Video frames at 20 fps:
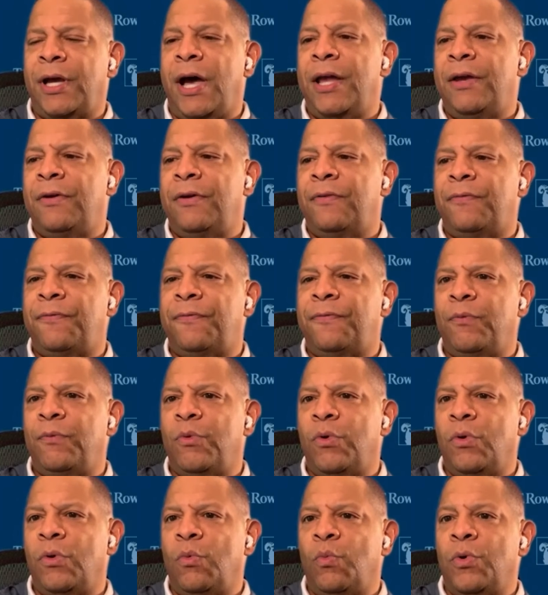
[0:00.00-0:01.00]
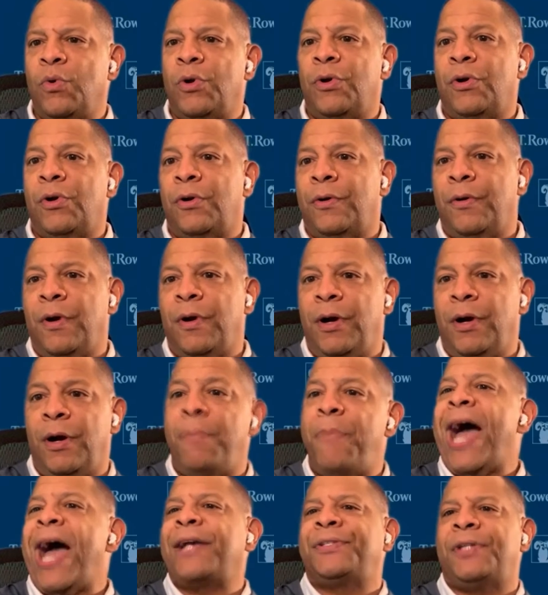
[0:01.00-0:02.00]
kind of were
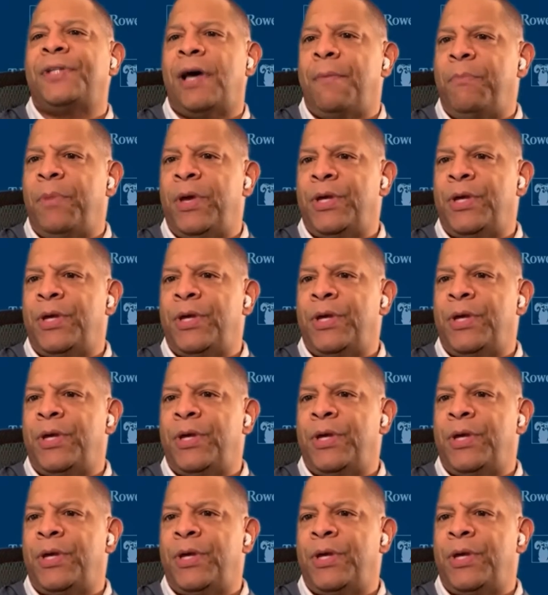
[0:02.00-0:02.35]
a backstop